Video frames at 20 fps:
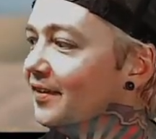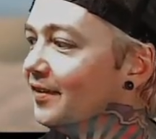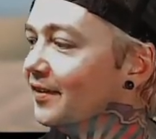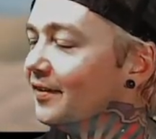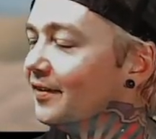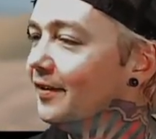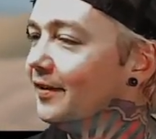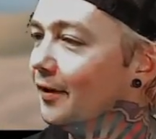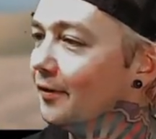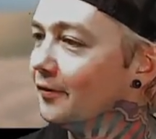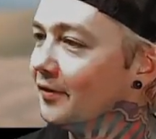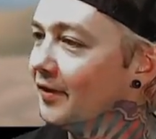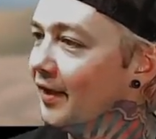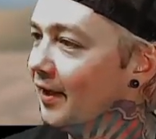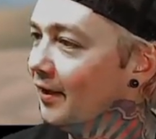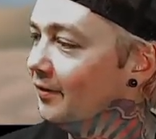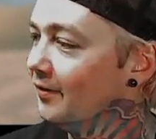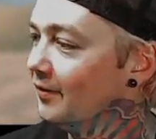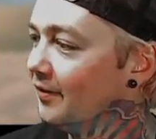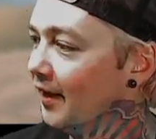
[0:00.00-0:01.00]
Yeah,
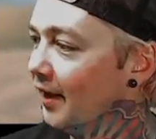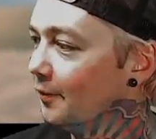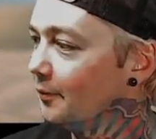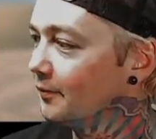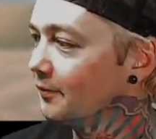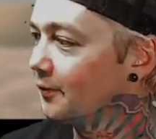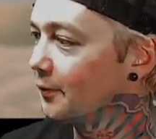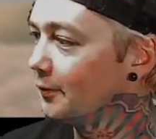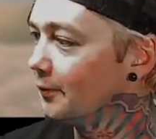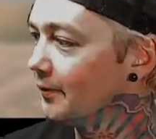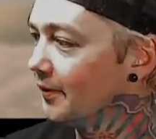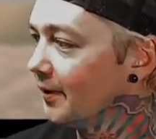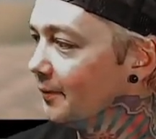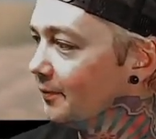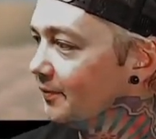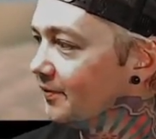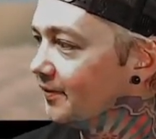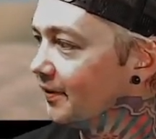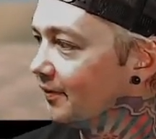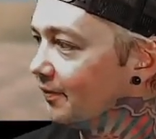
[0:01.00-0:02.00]
that that was cool. That
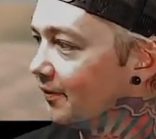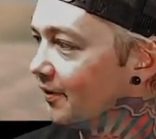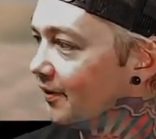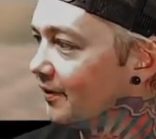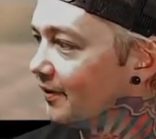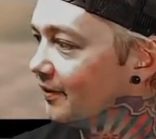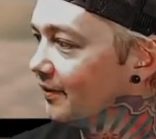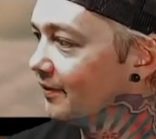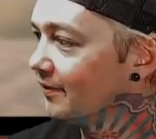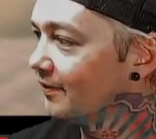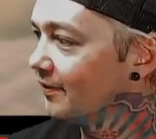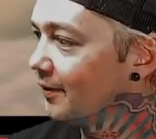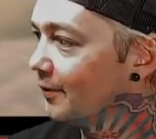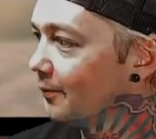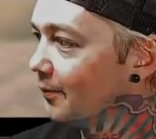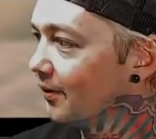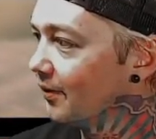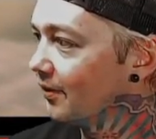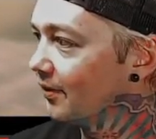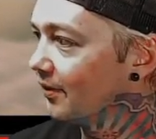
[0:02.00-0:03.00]
was different. Let's go
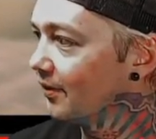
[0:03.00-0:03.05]
with